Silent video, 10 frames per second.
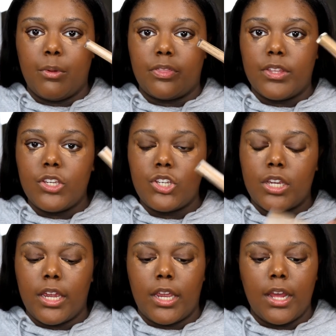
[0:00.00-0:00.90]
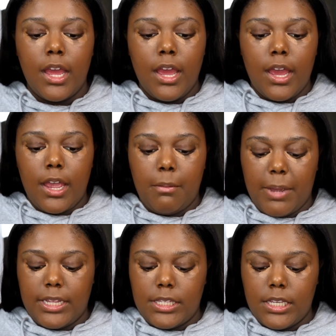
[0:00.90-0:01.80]
with this shade in
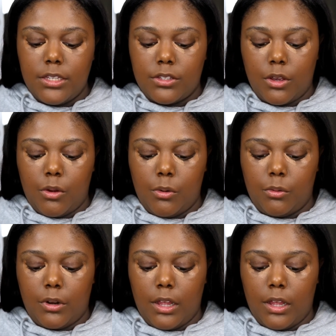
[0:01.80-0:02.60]
my T-zone,